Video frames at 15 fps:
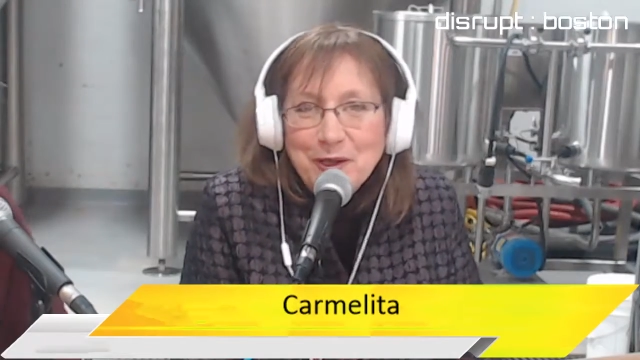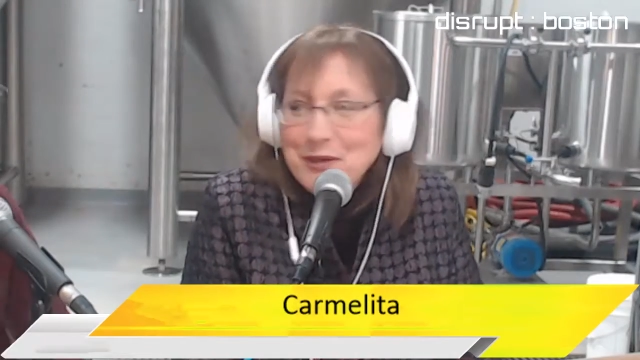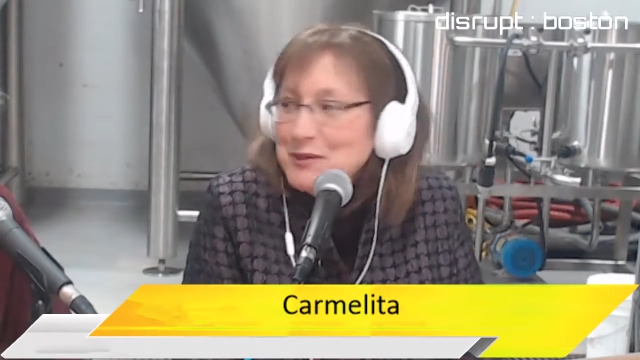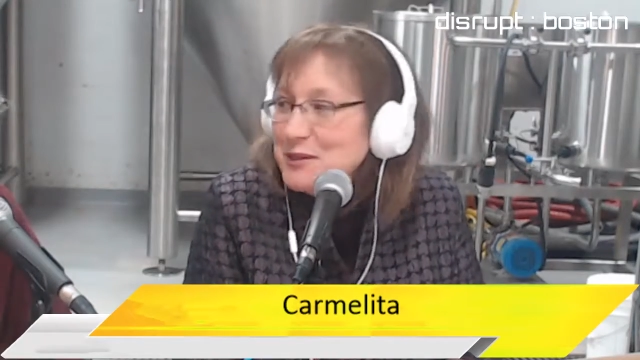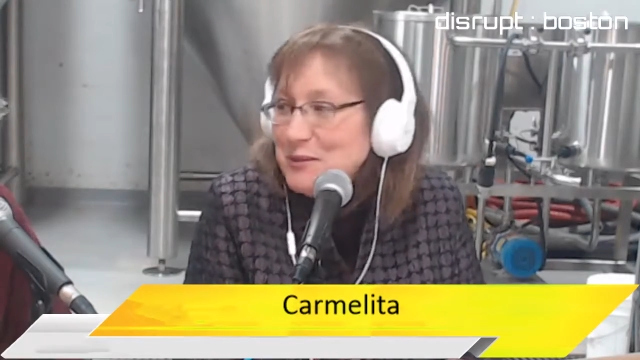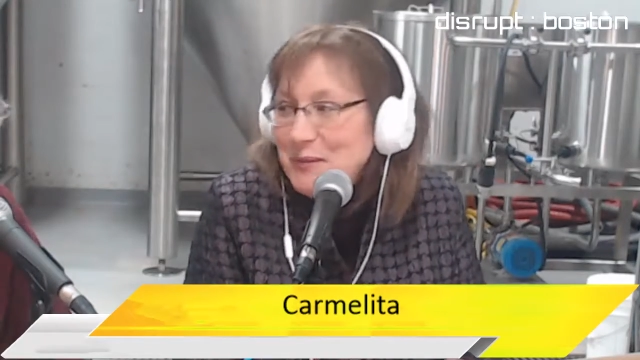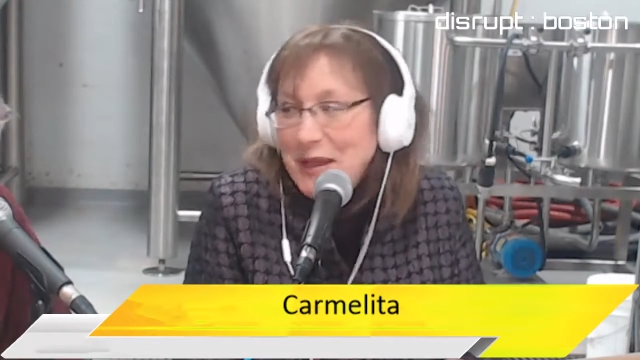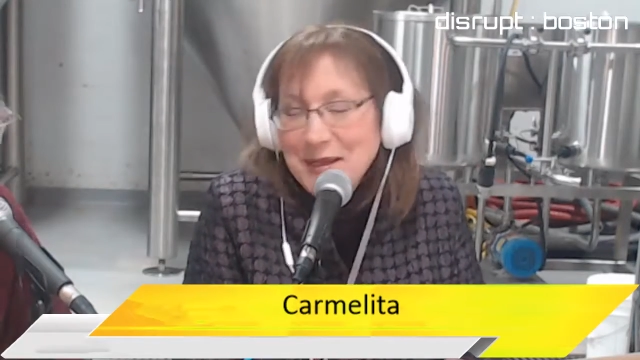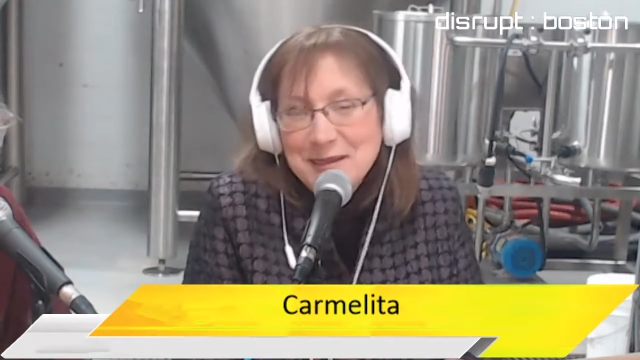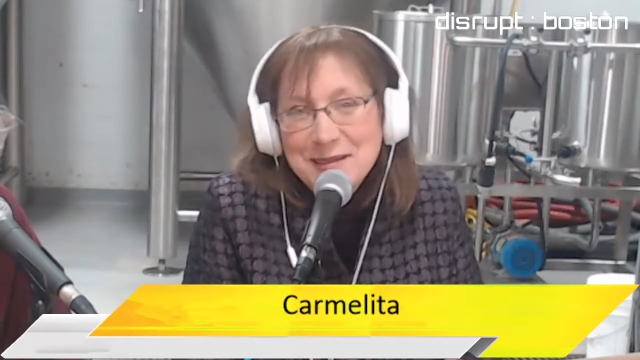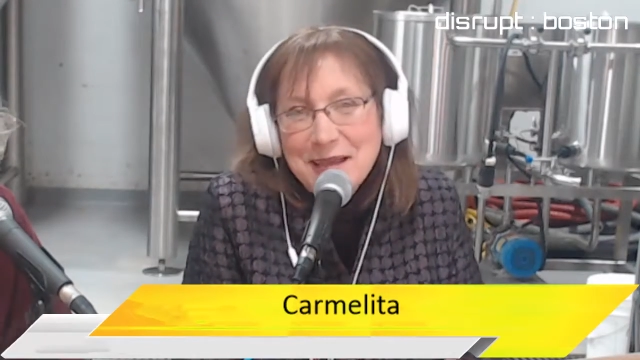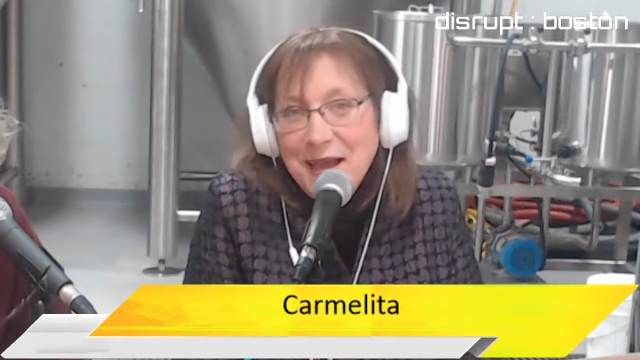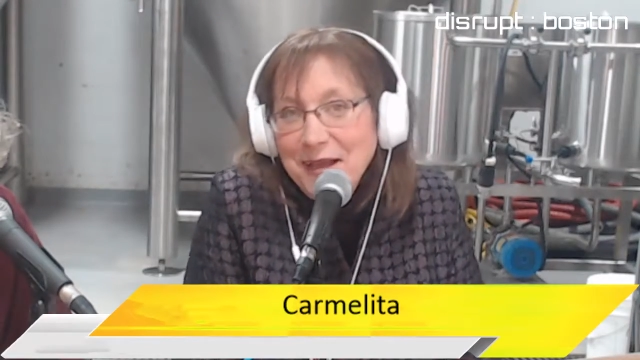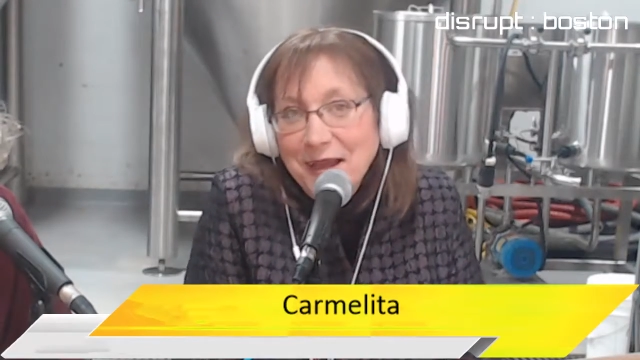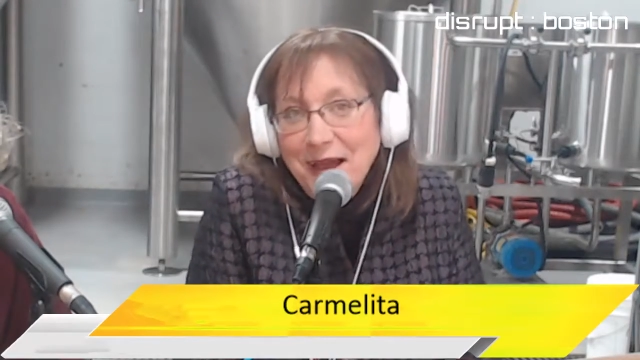Rocco's the
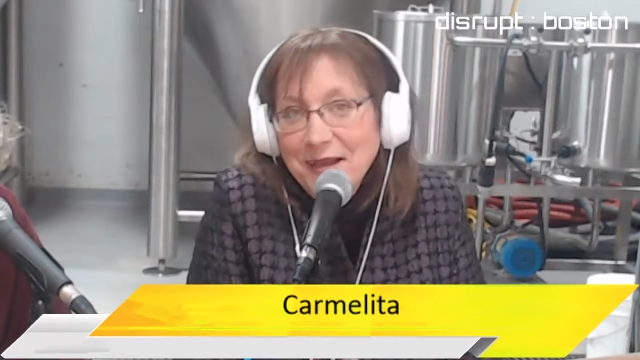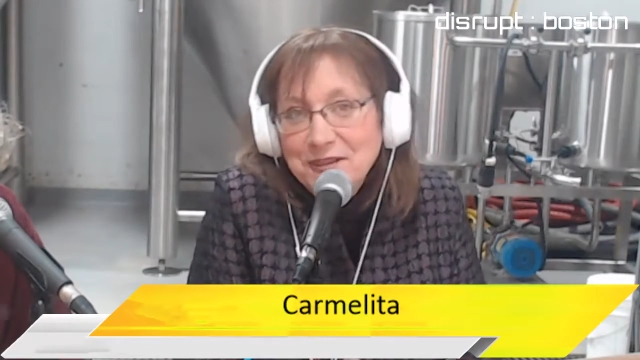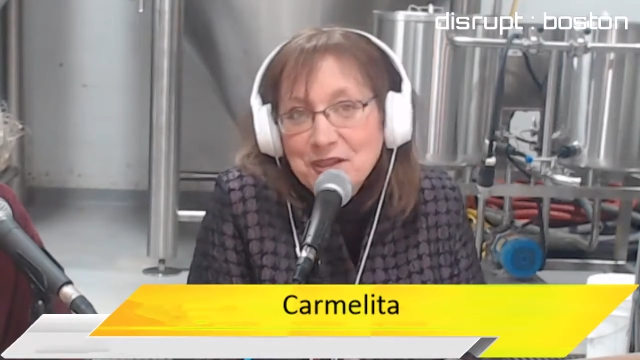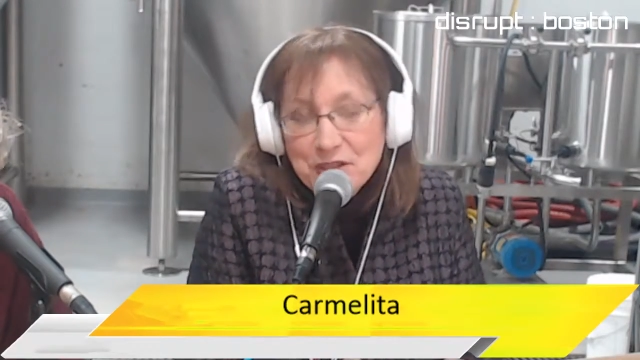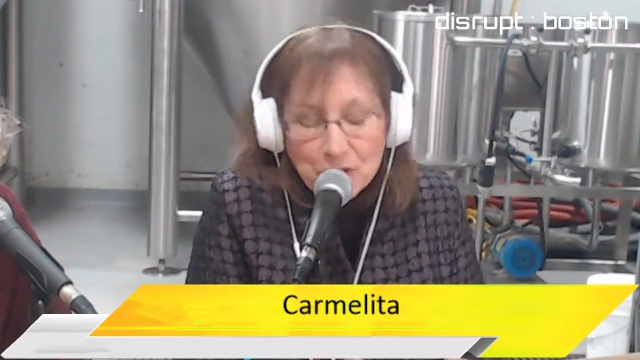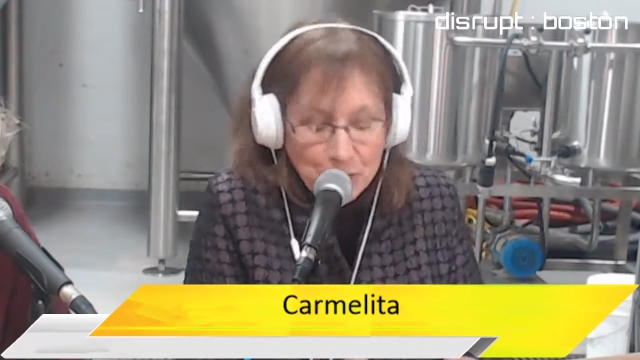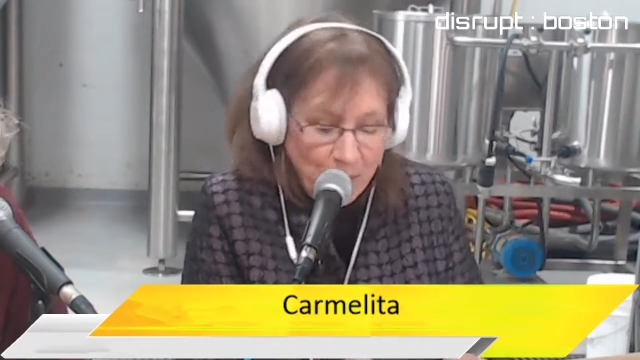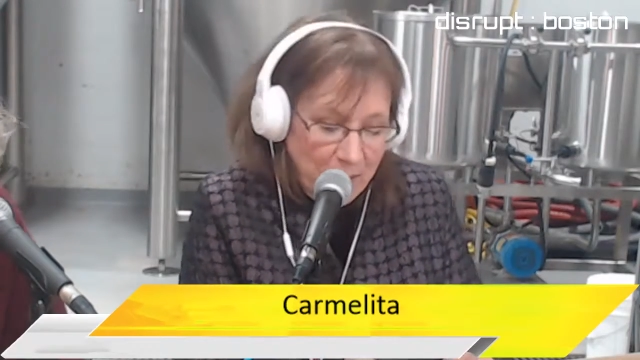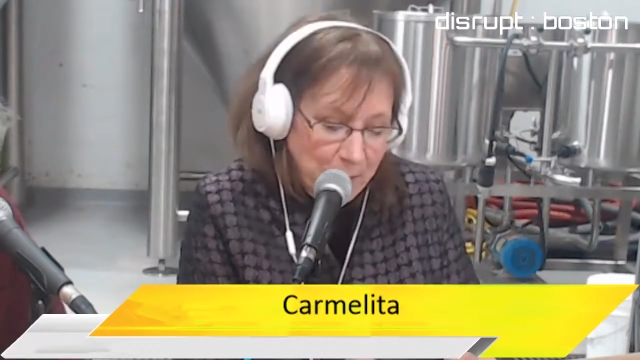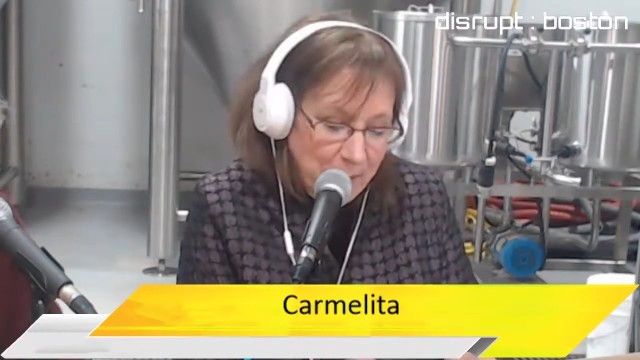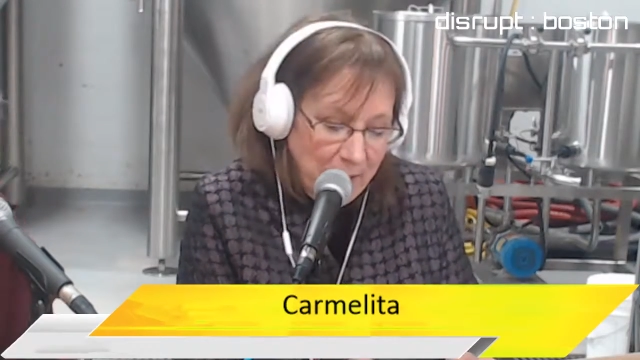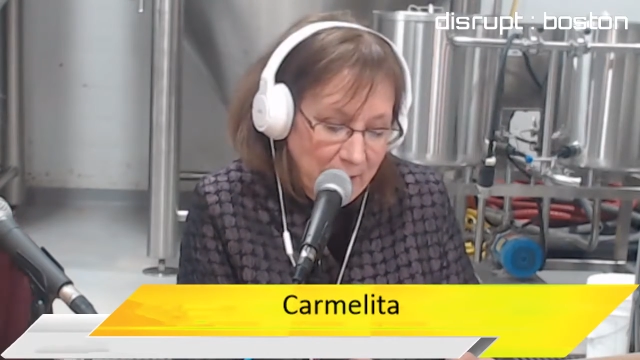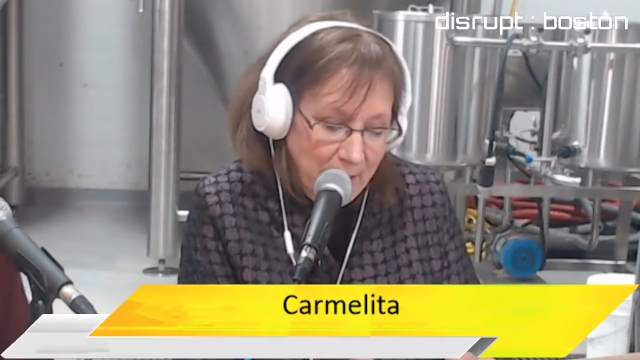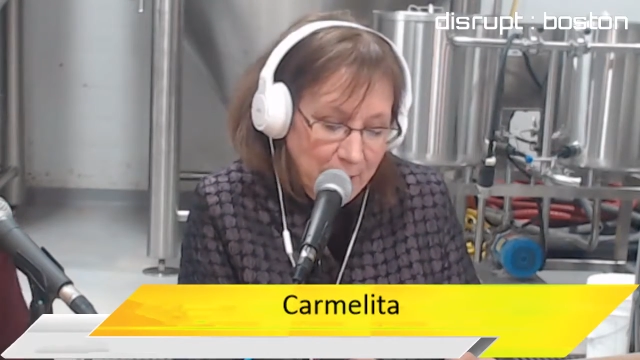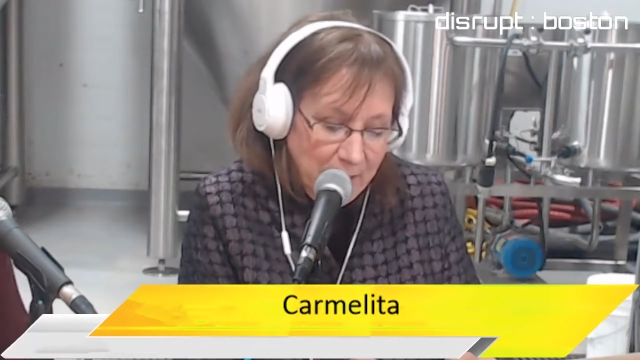best. I just swear
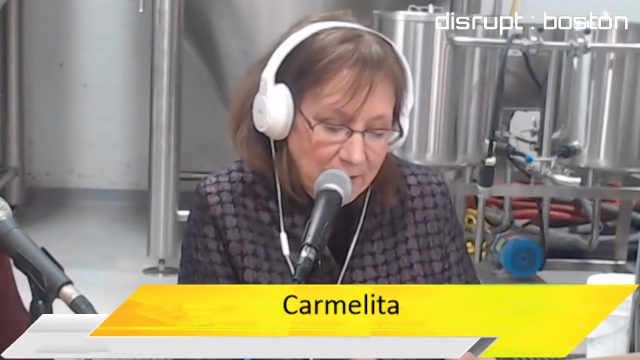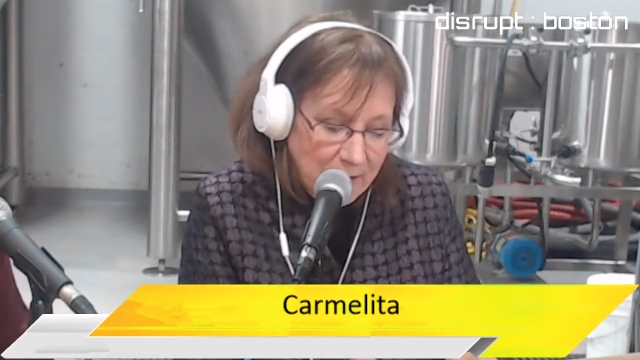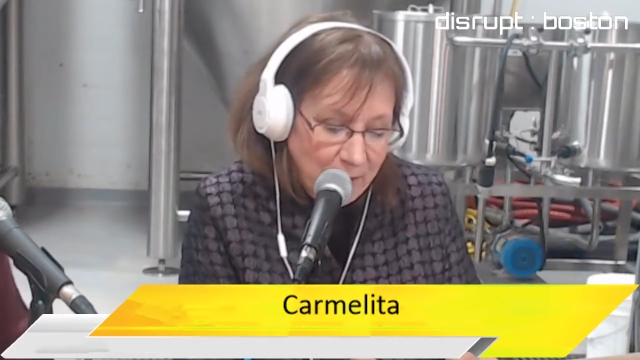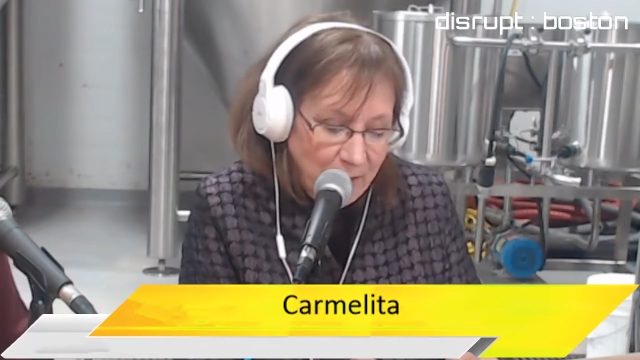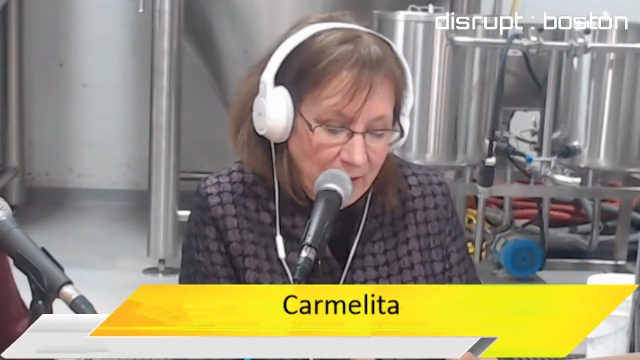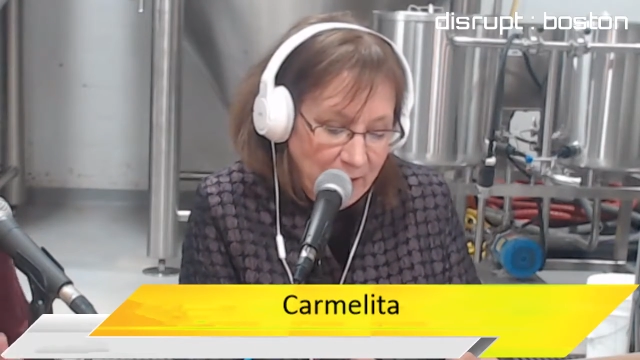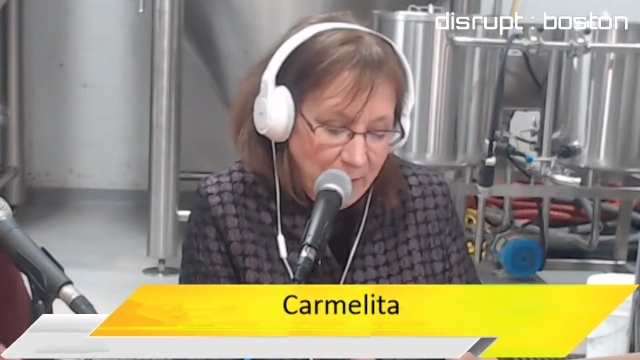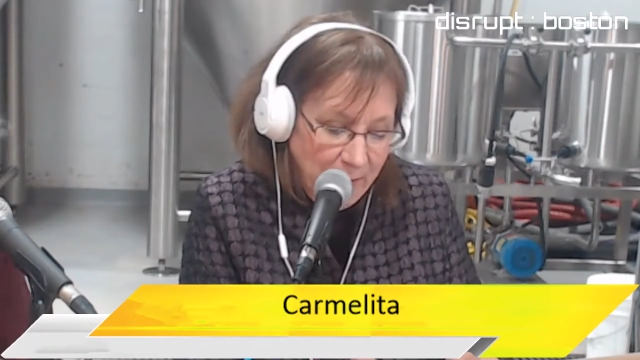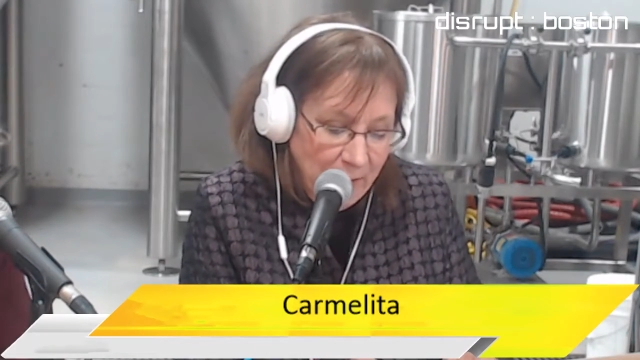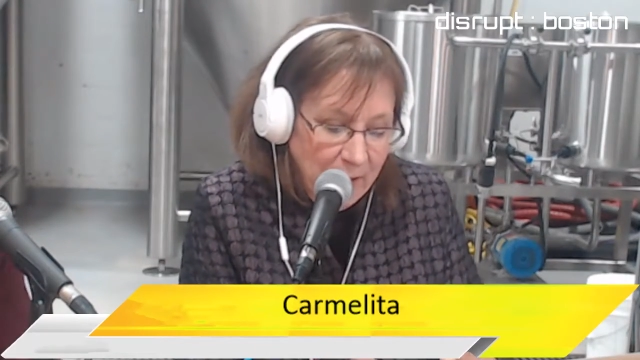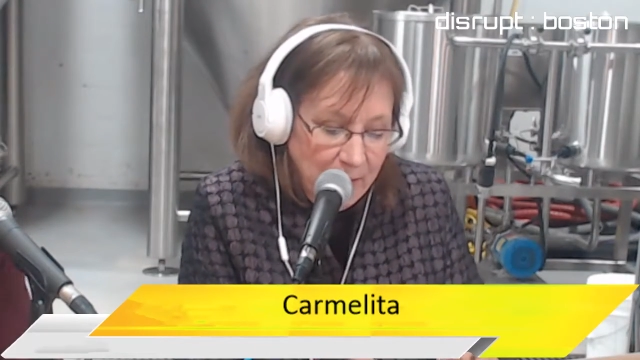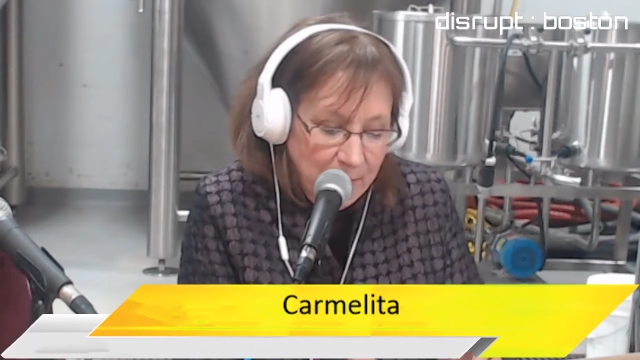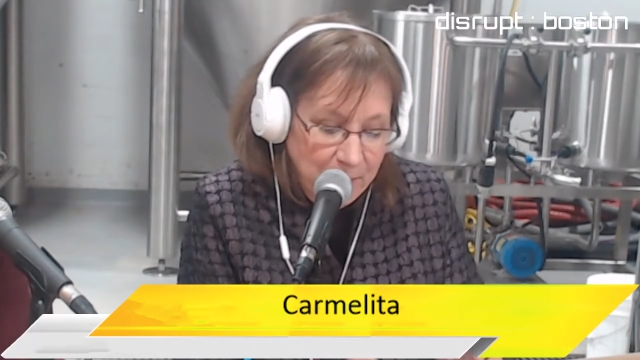by him, and it's funny.